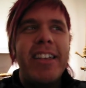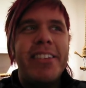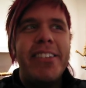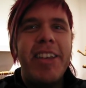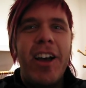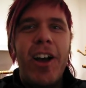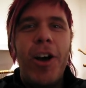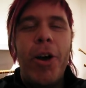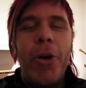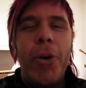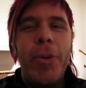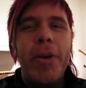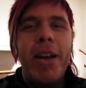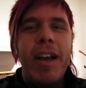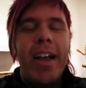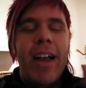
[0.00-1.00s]

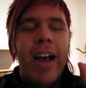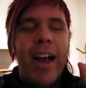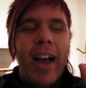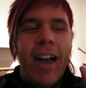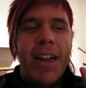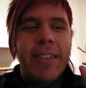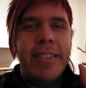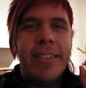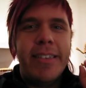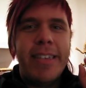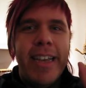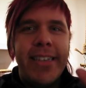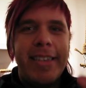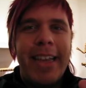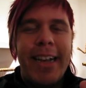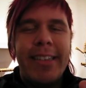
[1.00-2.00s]
So, stay
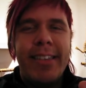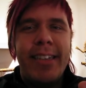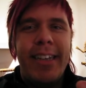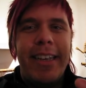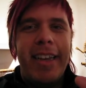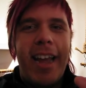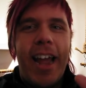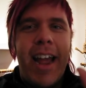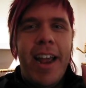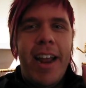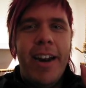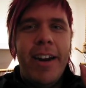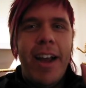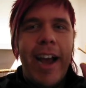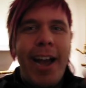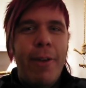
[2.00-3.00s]
sexy, and
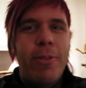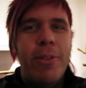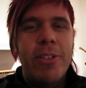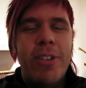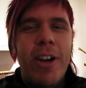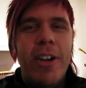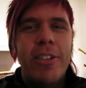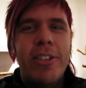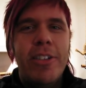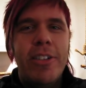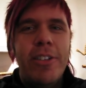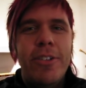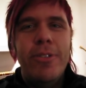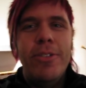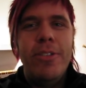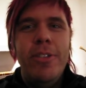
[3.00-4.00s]
I will talk to
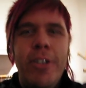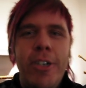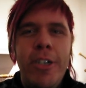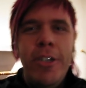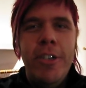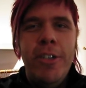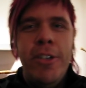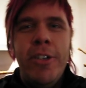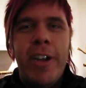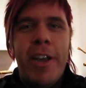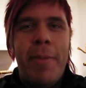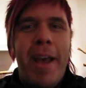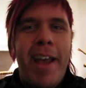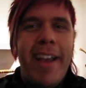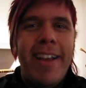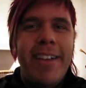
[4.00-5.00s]
you soon. Okay,
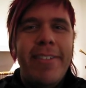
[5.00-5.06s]
bye.